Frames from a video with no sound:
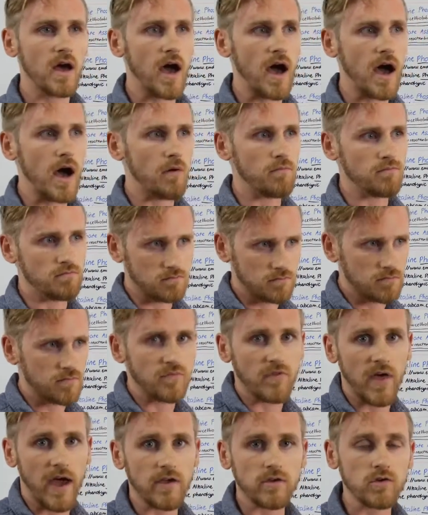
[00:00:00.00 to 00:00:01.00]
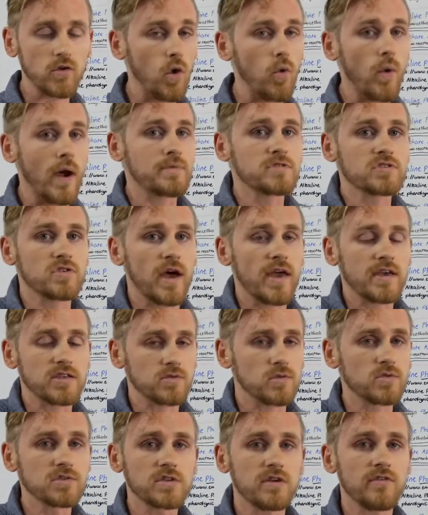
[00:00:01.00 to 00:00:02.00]
that your website
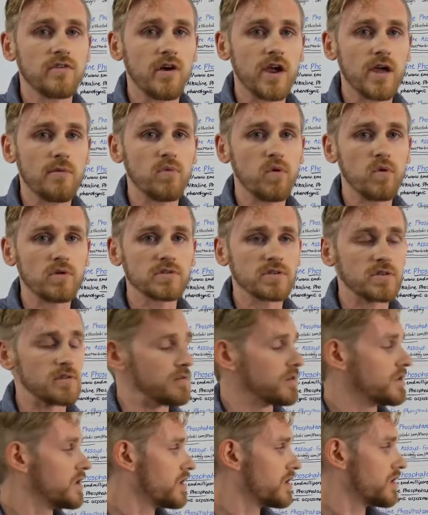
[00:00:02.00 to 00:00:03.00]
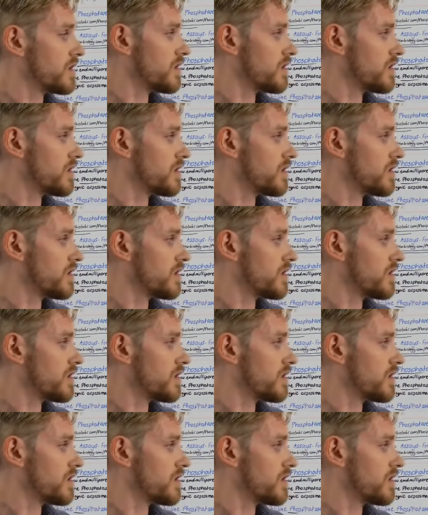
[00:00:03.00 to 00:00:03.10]
is also very important